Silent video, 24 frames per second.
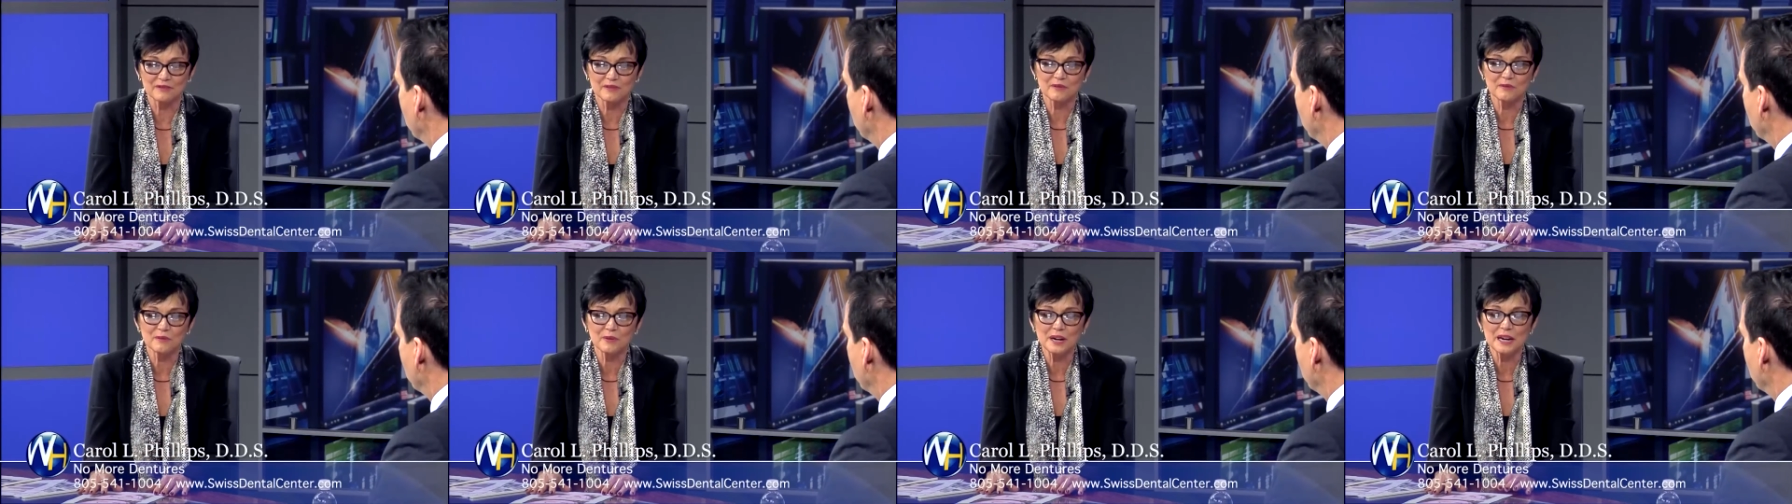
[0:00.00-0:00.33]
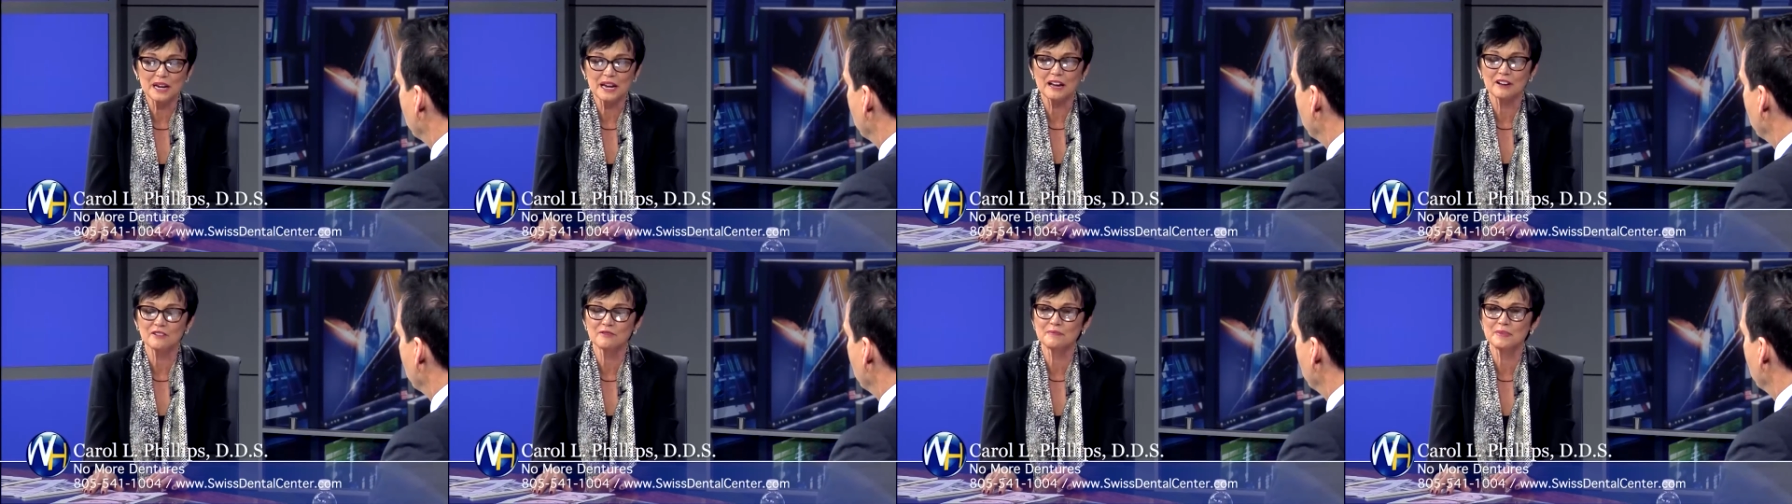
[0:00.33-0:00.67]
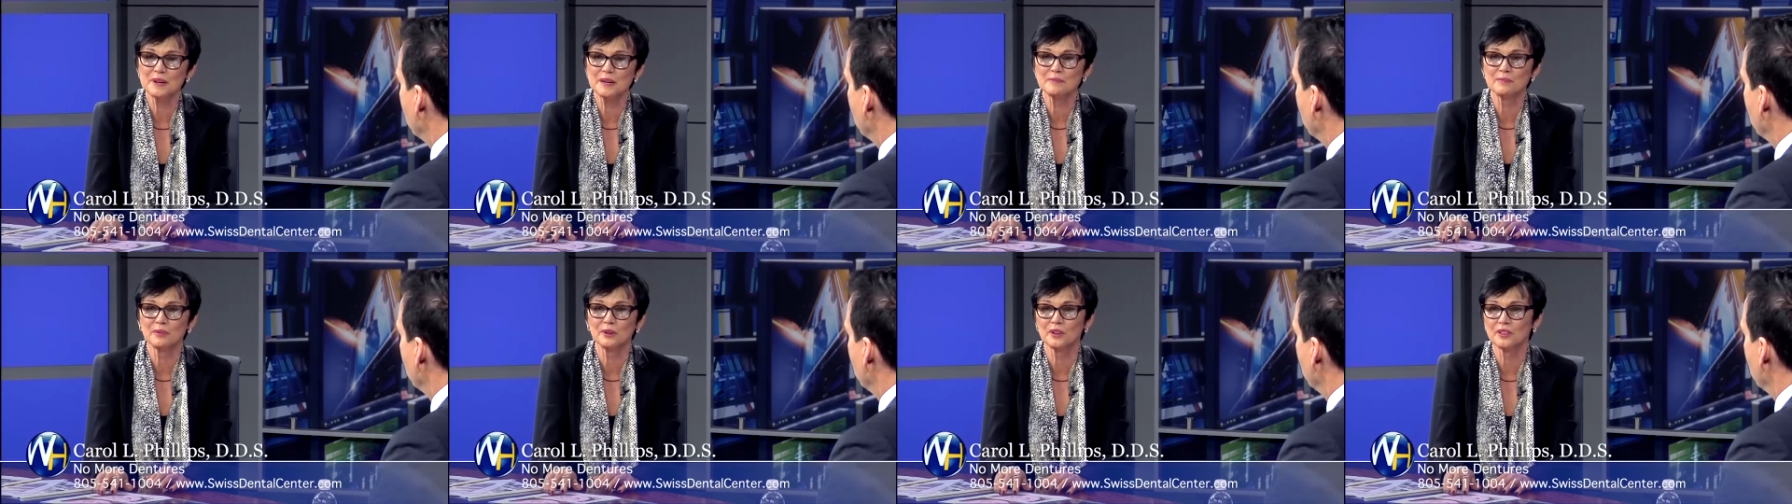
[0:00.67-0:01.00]
we have
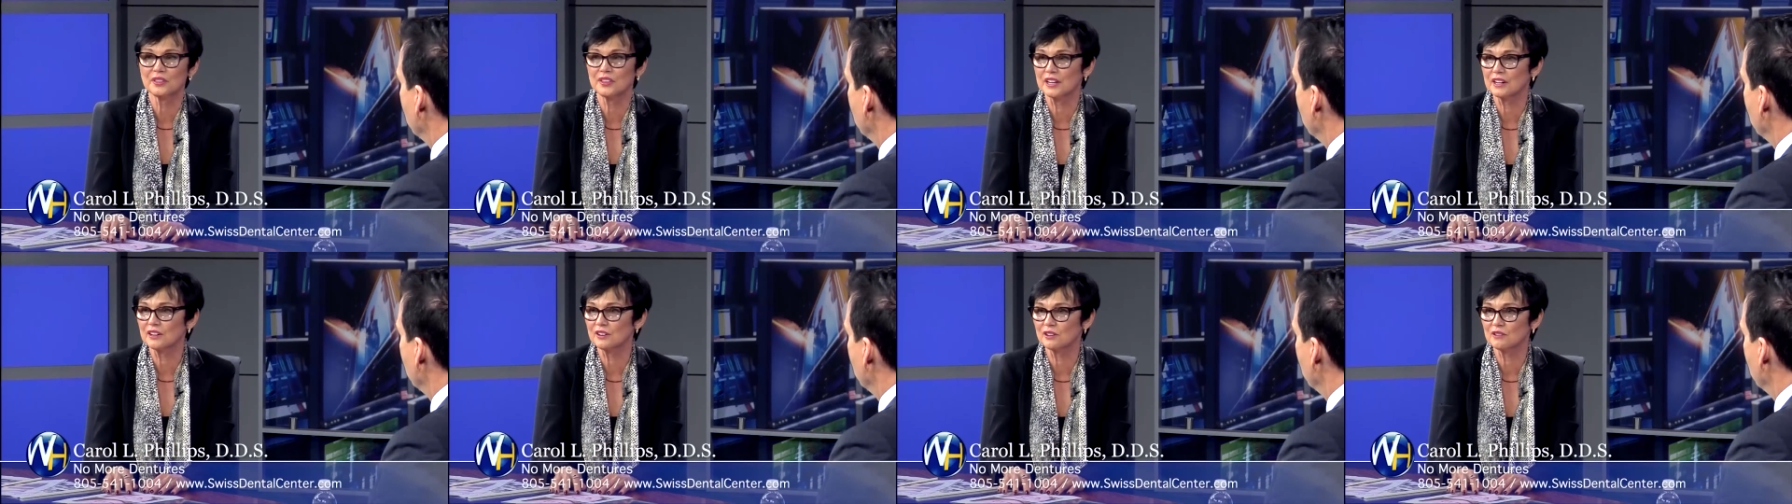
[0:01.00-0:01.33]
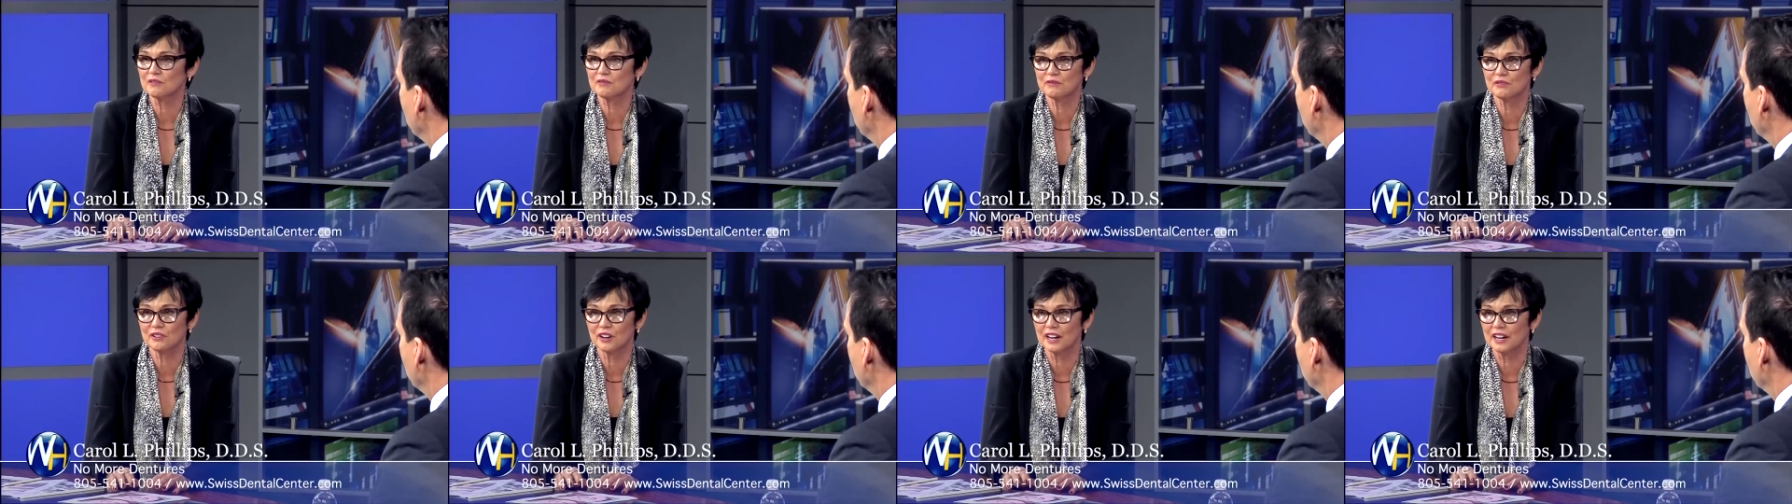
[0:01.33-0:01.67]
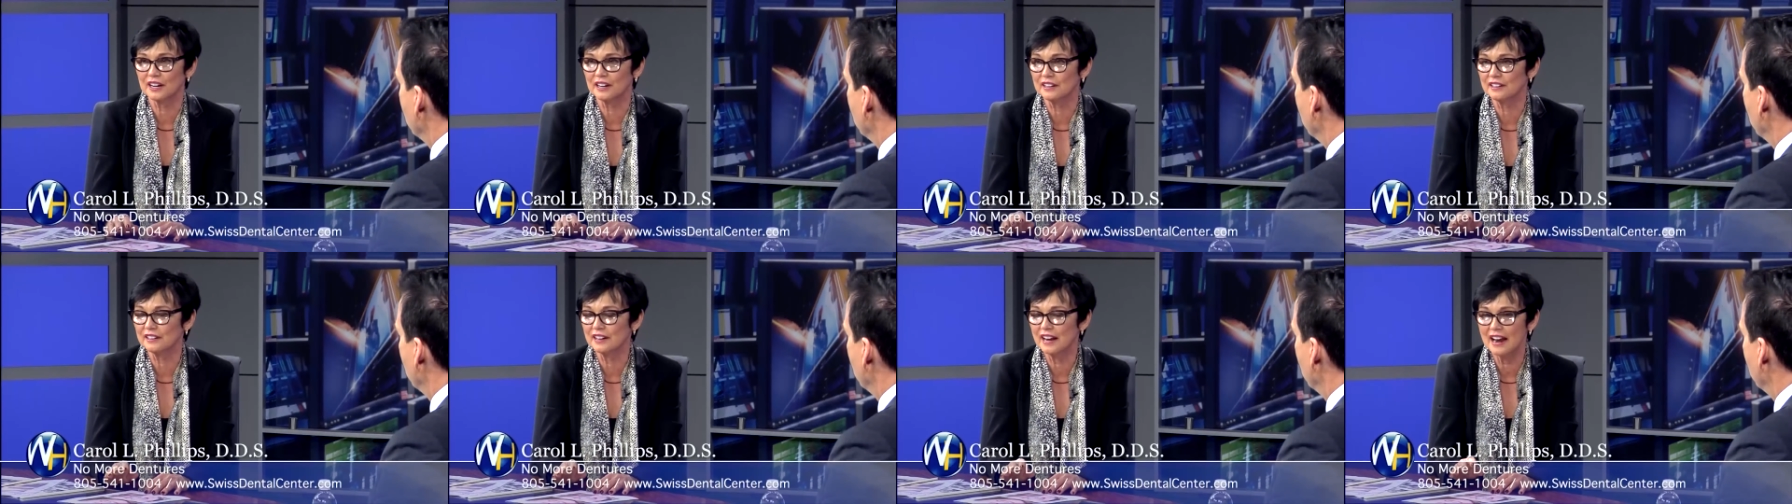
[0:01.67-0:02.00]
people that are
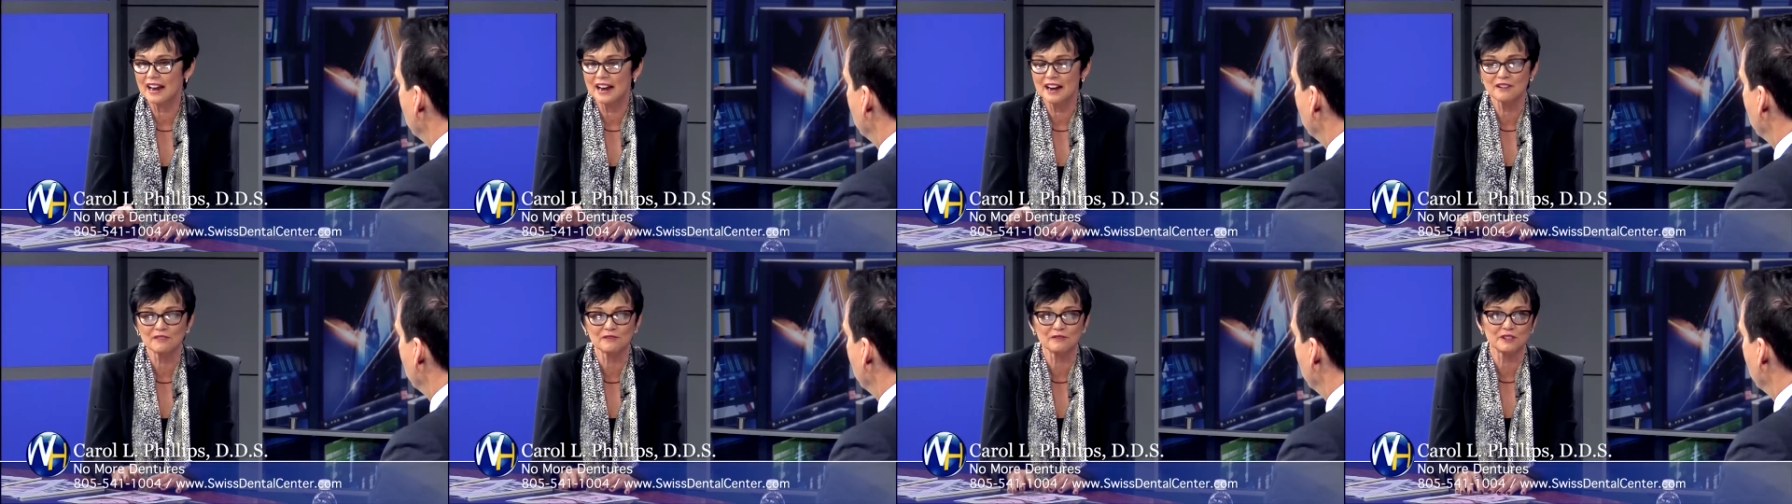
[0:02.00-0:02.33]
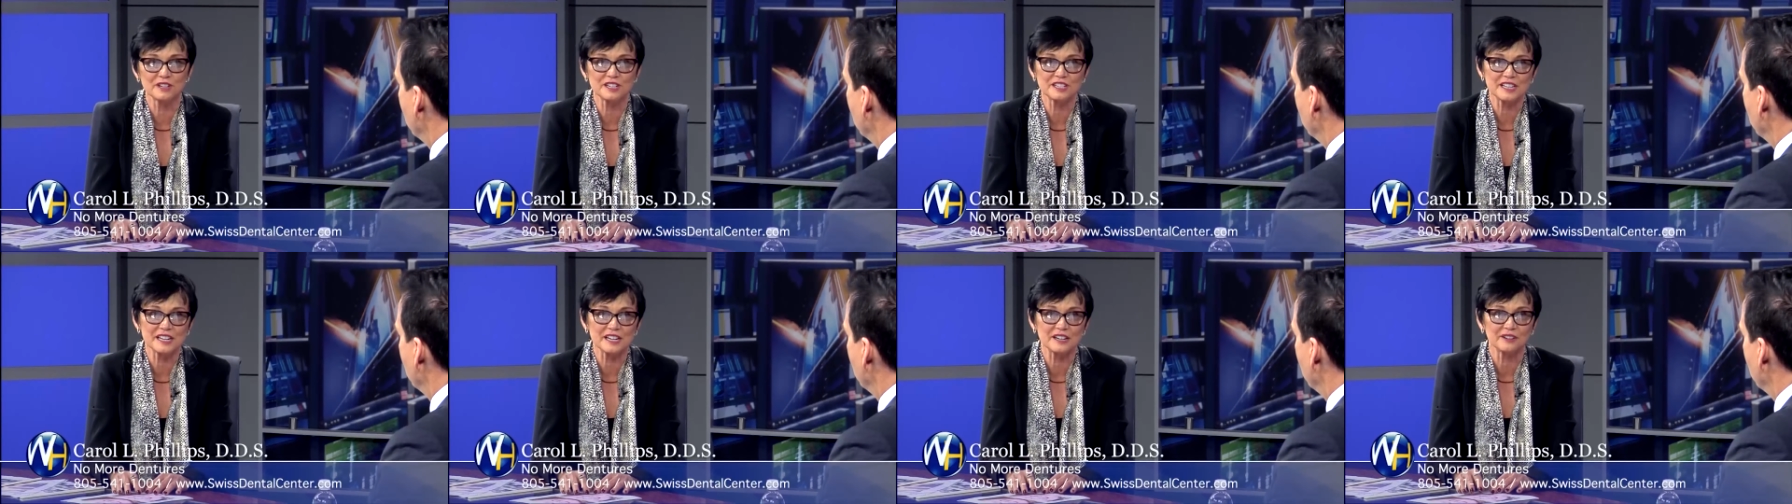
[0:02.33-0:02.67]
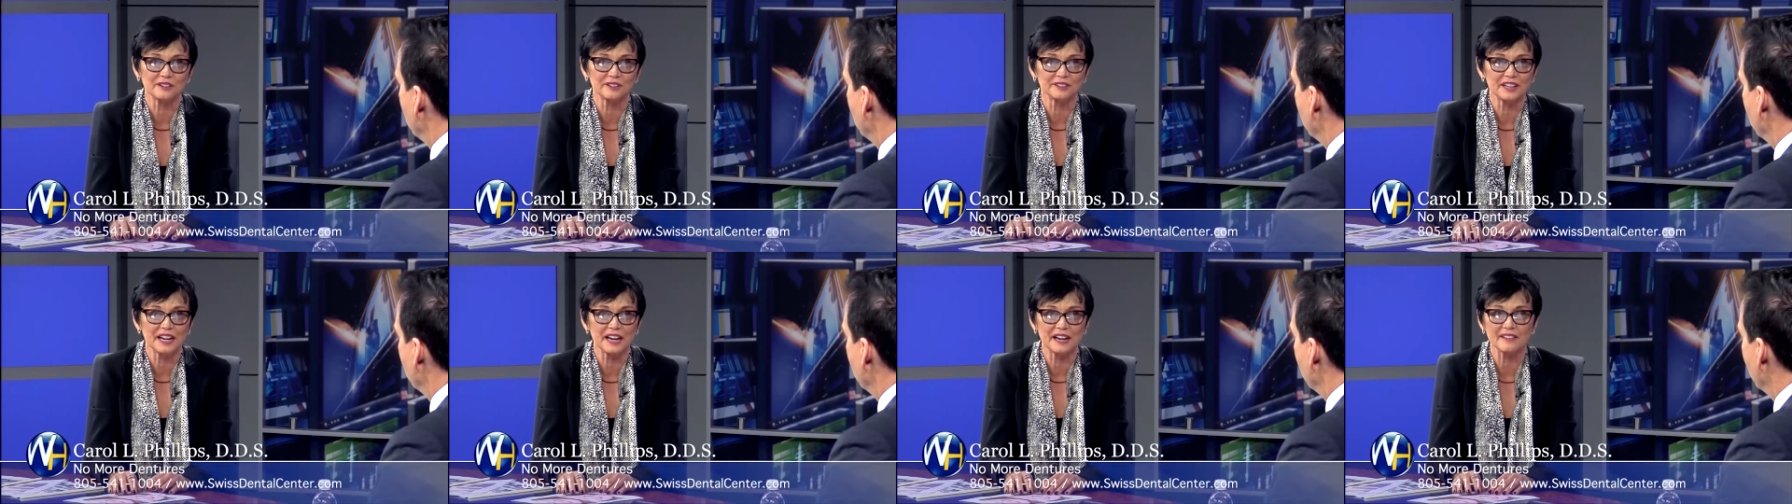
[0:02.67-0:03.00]
afraid every single
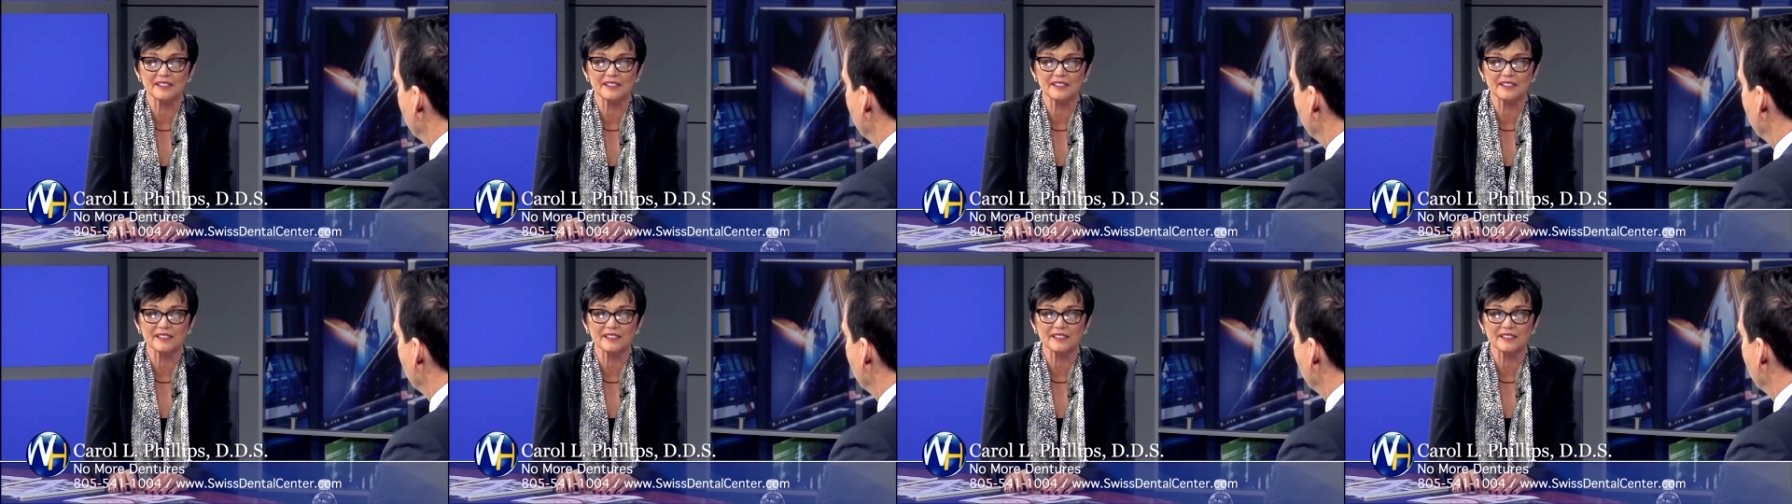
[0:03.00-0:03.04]
day.